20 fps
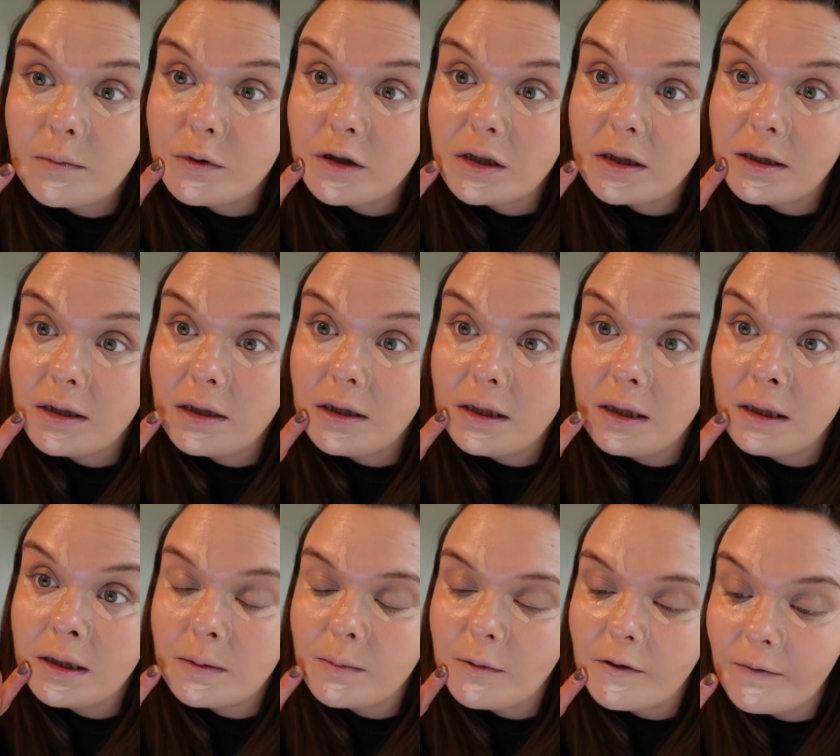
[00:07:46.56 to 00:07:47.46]
I'm just gonna
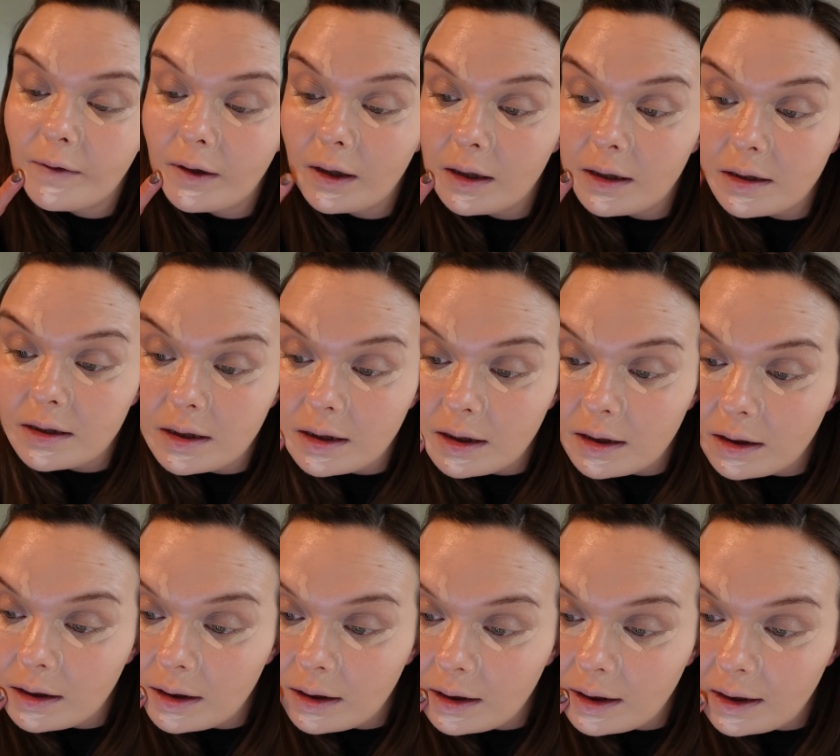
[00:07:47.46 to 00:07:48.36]
use my finger to
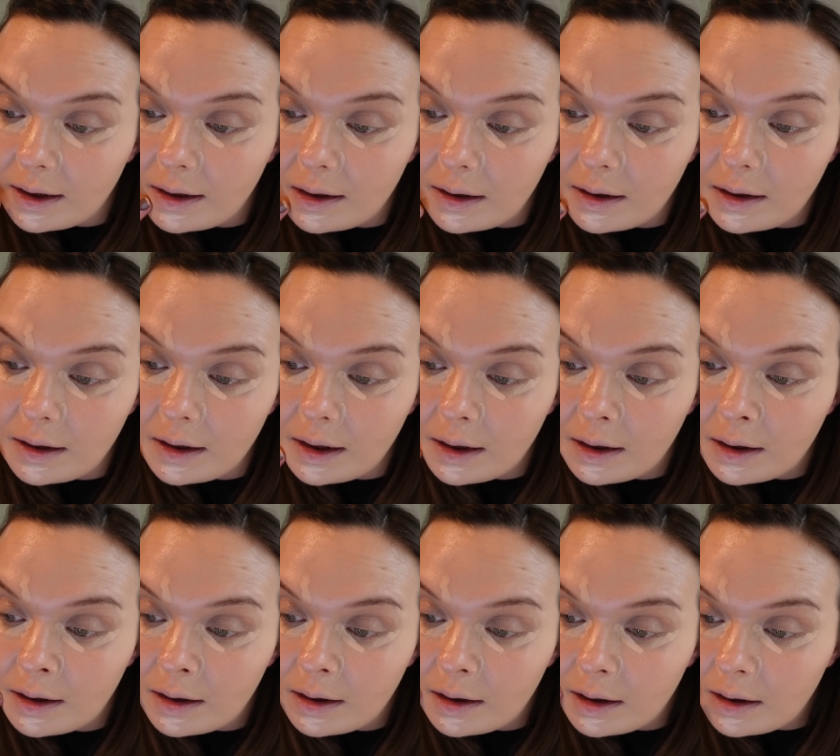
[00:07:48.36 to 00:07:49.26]
lightly
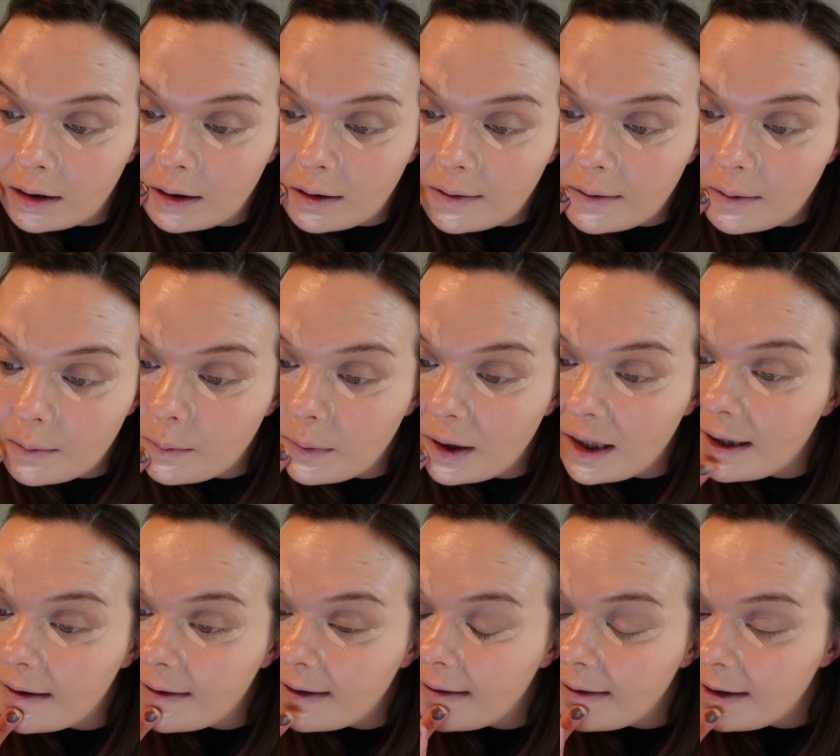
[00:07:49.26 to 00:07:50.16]

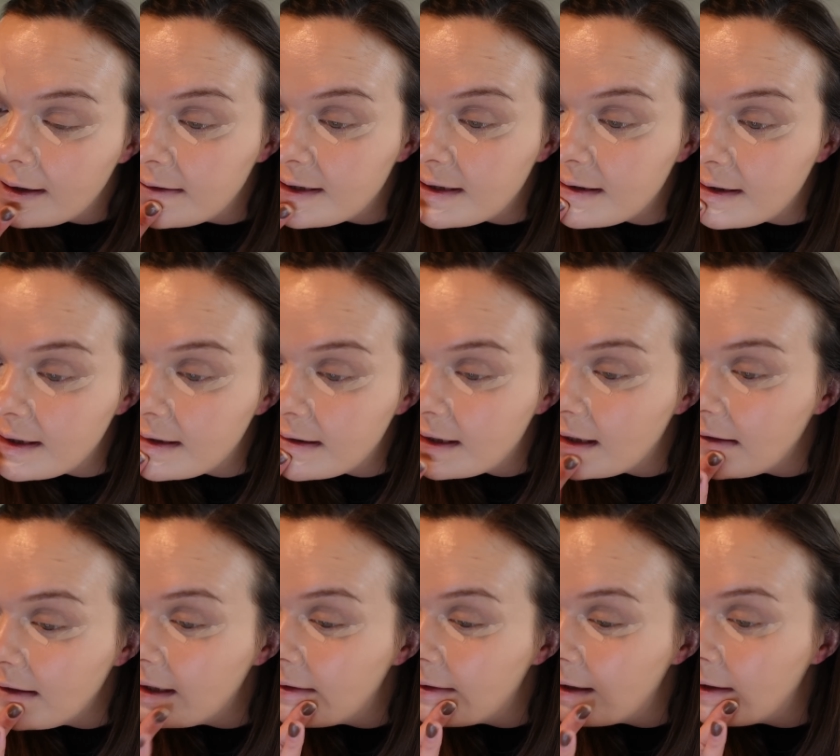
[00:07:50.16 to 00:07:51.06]
pat that into the
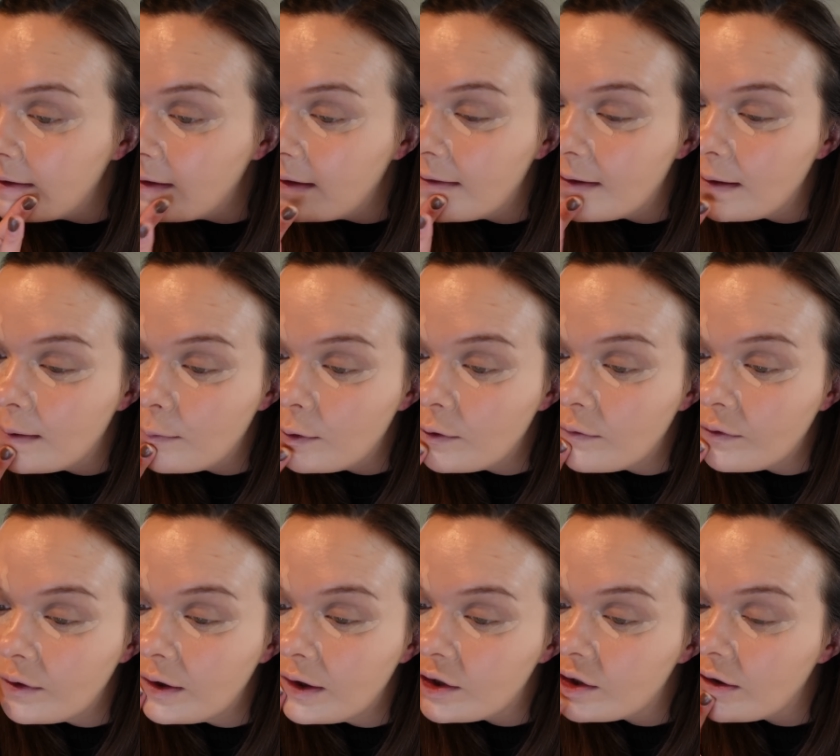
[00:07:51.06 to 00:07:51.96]
skin, and then I will
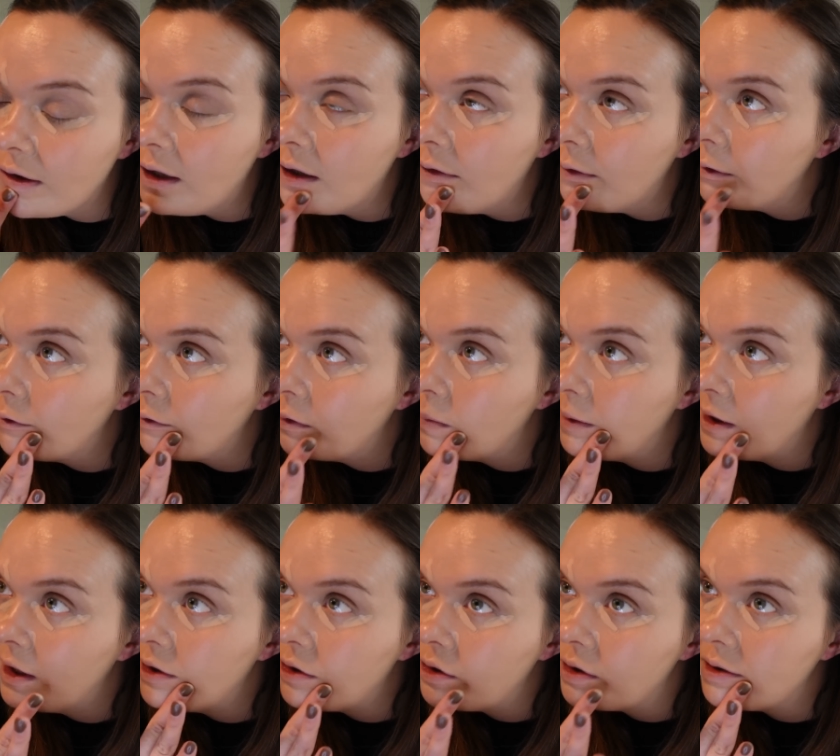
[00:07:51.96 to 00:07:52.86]
finish off
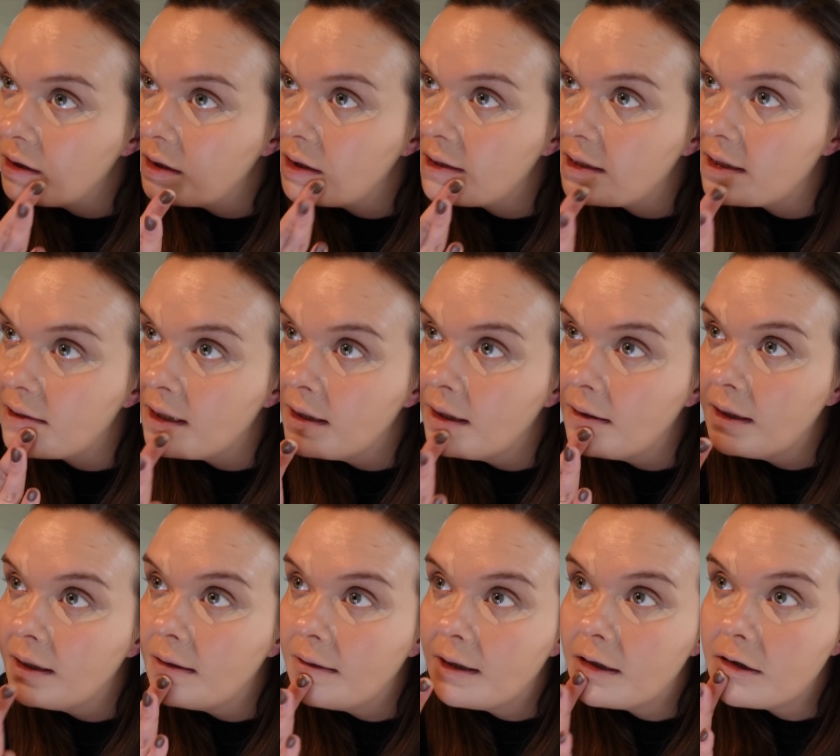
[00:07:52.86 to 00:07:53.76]
by just
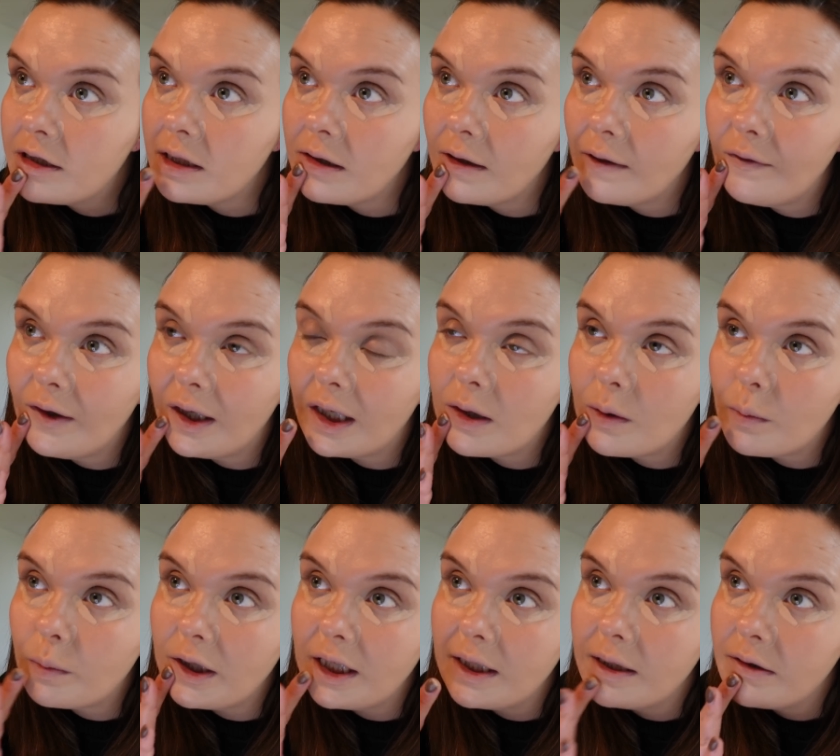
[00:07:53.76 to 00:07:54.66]
doing a final
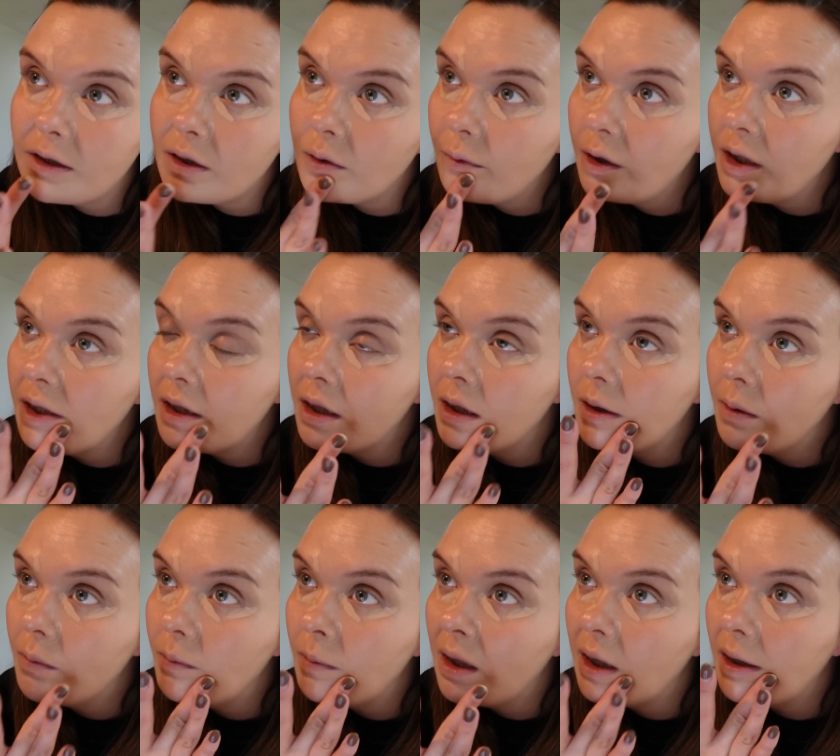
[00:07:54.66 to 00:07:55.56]
blend with
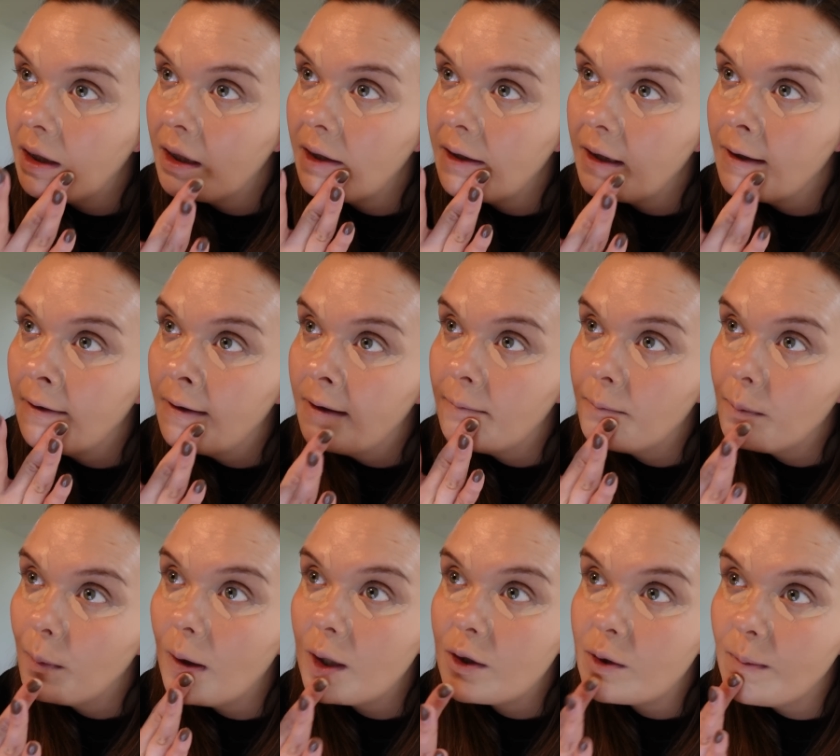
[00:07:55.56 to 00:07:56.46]
my
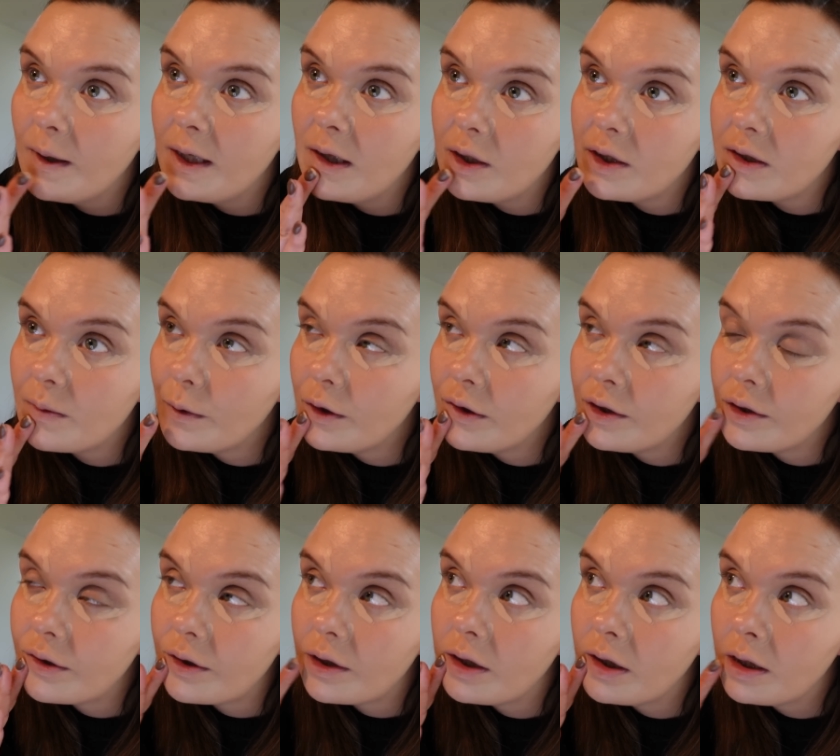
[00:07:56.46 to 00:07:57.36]
marshmallow
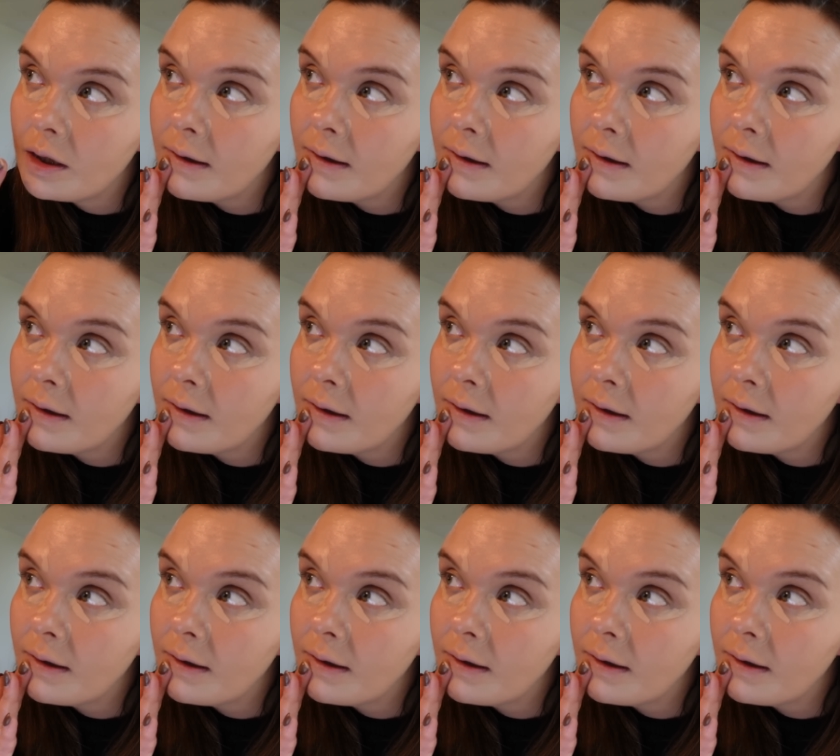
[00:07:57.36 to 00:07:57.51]
sponge.